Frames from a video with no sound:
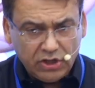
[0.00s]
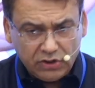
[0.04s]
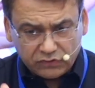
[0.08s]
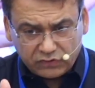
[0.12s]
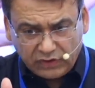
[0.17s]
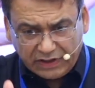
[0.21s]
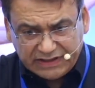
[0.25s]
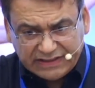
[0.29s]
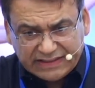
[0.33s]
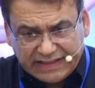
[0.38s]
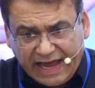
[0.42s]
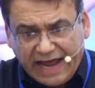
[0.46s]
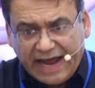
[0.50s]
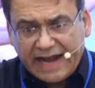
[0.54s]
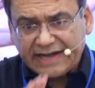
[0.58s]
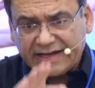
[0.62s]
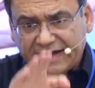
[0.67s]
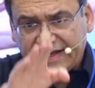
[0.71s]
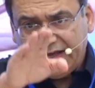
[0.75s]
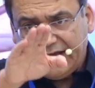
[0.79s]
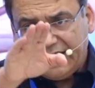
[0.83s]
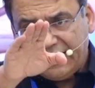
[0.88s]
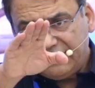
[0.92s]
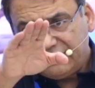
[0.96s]
So in that
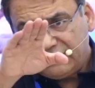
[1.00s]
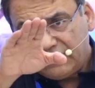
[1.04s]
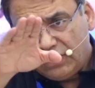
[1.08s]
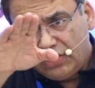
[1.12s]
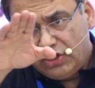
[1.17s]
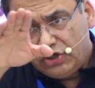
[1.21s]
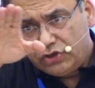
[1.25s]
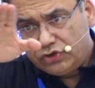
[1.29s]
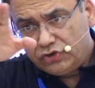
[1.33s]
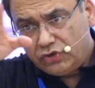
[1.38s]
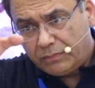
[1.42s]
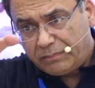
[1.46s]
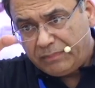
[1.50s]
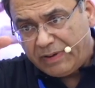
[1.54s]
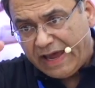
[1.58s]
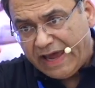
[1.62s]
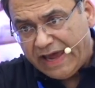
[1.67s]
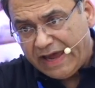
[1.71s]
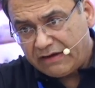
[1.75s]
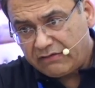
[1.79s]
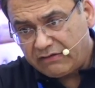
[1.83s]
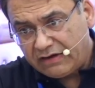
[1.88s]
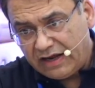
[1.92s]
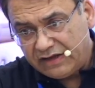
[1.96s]
case, your
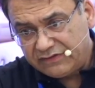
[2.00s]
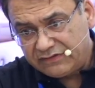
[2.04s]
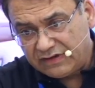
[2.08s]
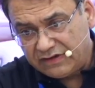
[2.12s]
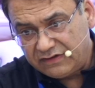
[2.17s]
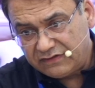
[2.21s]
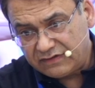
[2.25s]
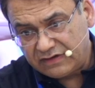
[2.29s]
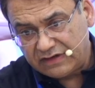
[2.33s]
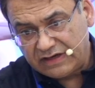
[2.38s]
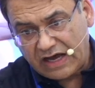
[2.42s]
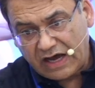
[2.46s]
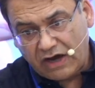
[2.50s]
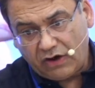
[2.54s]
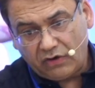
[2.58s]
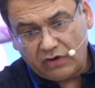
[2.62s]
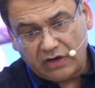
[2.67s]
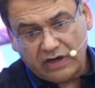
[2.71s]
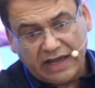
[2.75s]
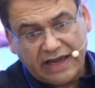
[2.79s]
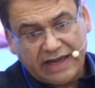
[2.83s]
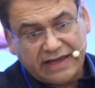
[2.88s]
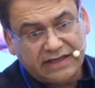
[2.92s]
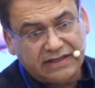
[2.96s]
pancreas is now
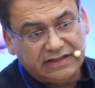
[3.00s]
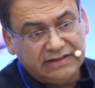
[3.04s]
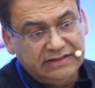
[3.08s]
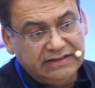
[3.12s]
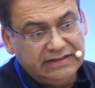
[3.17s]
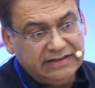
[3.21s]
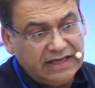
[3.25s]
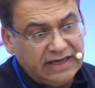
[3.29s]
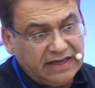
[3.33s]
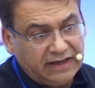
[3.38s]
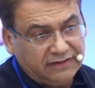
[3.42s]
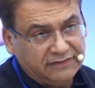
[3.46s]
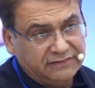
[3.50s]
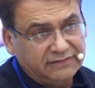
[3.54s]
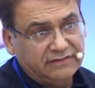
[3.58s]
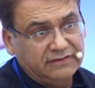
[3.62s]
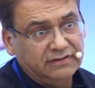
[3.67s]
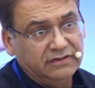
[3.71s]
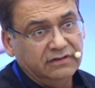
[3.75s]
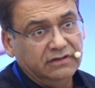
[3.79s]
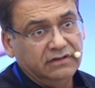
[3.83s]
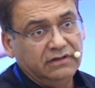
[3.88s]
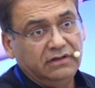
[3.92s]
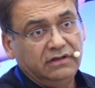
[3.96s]
like
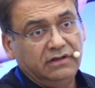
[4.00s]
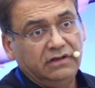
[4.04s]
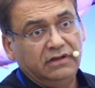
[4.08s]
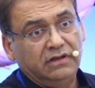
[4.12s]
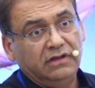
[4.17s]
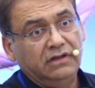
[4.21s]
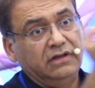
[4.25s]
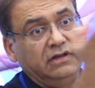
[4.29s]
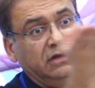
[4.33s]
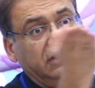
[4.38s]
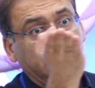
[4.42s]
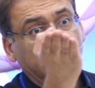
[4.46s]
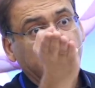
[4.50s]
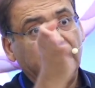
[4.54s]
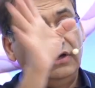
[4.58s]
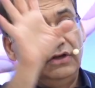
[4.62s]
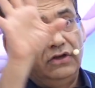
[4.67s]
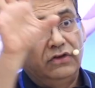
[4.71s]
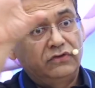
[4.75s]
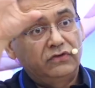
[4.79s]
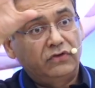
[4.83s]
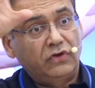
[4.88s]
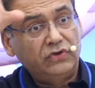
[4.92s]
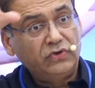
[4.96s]
this.
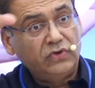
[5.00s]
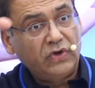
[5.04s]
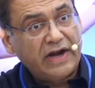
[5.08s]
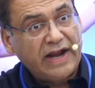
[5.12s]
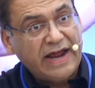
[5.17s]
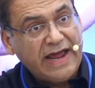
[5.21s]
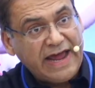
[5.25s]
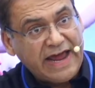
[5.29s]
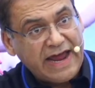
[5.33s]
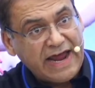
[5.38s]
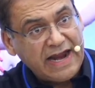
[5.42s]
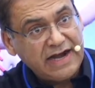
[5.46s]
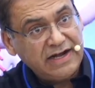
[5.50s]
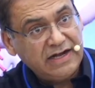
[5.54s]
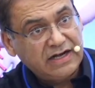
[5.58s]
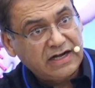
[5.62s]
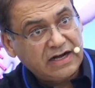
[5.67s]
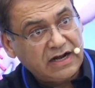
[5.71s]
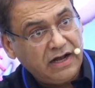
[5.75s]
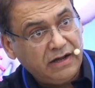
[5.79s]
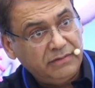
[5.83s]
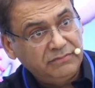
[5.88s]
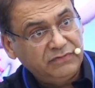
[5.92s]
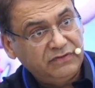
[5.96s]
So your head
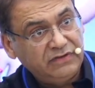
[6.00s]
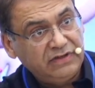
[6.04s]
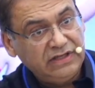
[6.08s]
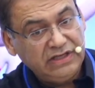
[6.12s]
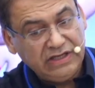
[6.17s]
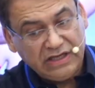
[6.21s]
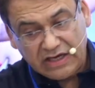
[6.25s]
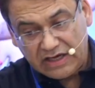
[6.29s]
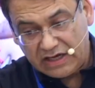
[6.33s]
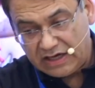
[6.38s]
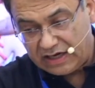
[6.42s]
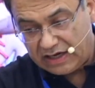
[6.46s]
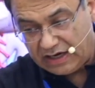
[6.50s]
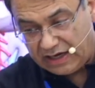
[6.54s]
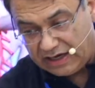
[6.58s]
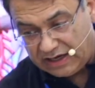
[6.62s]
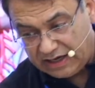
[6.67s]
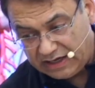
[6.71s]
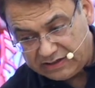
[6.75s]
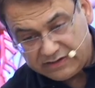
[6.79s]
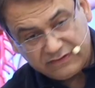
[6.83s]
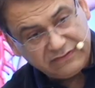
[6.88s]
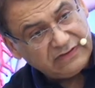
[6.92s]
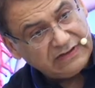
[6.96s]
comes here,
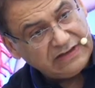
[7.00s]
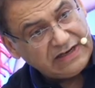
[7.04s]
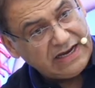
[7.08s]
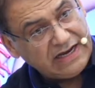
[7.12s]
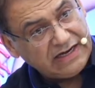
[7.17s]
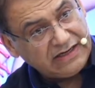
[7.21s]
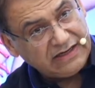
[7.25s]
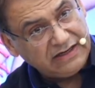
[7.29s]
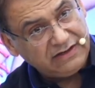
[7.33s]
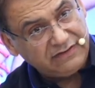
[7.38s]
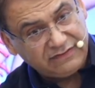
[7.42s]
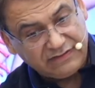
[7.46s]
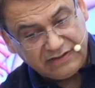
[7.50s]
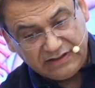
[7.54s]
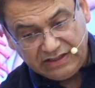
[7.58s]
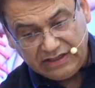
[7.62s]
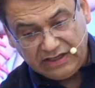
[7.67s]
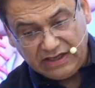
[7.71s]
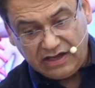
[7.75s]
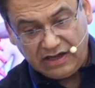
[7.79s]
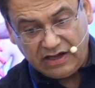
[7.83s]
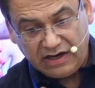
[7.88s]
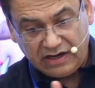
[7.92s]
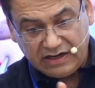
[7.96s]
uncinate is
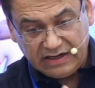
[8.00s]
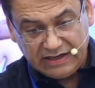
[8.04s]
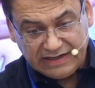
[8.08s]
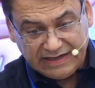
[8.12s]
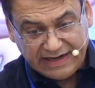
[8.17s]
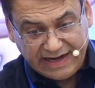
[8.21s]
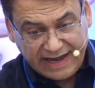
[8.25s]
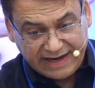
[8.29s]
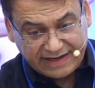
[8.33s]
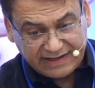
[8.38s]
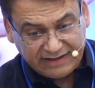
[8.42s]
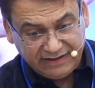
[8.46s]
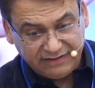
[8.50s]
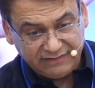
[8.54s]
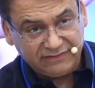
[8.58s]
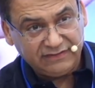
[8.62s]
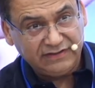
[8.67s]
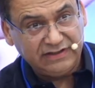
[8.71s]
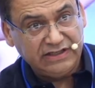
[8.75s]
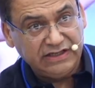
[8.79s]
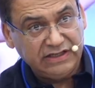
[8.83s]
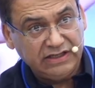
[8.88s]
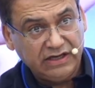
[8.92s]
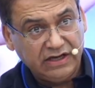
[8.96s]
here, neck is
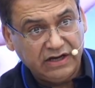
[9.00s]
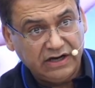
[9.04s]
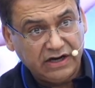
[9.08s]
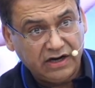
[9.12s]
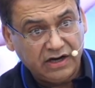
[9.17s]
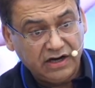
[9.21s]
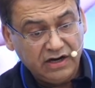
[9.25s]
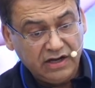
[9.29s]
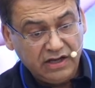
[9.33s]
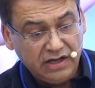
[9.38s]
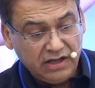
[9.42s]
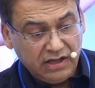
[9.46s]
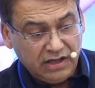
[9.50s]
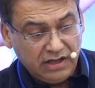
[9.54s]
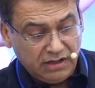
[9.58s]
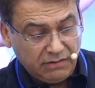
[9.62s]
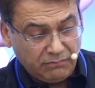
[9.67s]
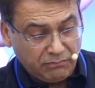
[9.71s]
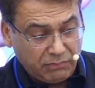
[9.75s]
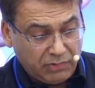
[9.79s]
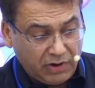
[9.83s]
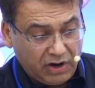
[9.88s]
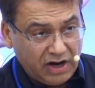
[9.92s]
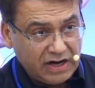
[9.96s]
here,
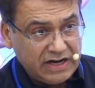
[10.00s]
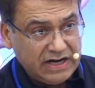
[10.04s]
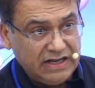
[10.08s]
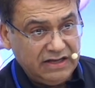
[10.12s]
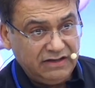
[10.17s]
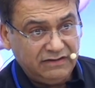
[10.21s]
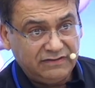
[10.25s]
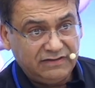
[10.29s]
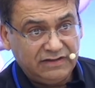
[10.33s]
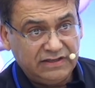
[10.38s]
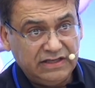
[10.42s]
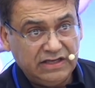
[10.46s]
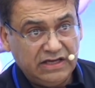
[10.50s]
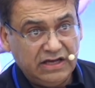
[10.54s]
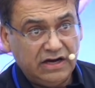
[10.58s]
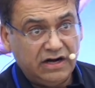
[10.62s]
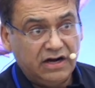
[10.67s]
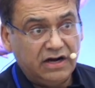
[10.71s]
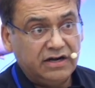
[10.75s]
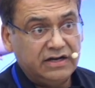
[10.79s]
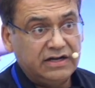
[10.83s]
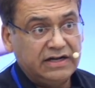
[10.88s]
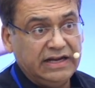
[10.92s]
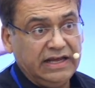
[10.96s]
body is
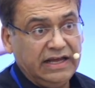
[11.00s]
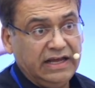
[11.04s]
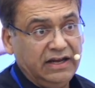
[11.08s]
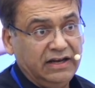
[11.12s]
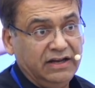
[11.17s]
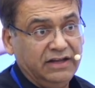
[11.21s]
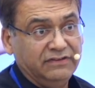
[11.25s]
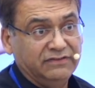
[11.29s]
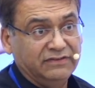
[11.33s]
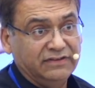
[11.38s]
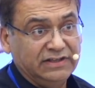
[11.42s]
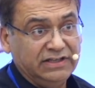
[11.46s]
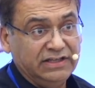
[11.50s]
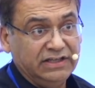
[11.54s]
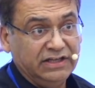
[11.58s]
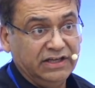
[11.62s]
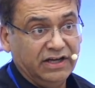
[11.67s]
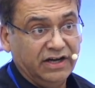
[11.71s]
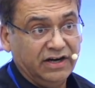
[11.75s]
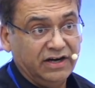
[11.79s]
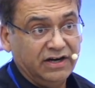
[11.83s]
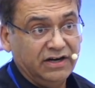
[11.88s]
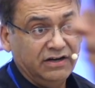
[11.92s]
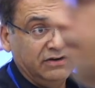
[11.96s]
here, tail is
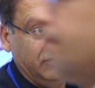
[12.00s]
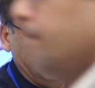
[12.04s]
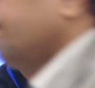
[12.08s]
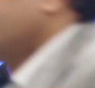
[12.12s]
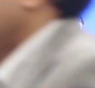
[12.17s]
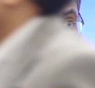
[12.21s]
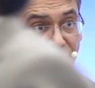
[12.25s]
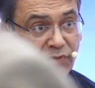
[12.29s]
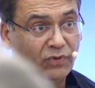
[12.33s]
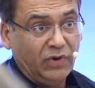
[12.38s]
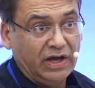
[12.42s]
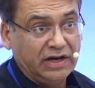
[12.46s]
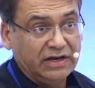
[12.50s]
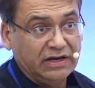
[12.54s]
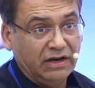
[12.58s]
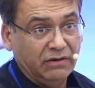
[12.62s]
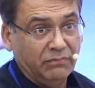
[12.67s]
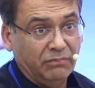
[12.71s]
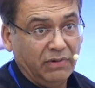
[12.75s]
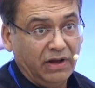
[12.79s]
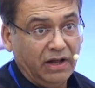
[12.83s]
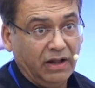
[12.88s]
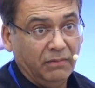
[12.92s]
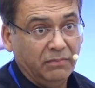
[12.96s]
here from
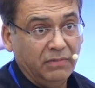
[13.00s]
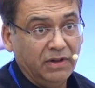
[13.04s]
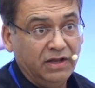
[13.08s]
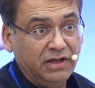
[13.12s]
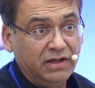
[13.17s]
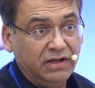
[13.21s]
duodenal bulb.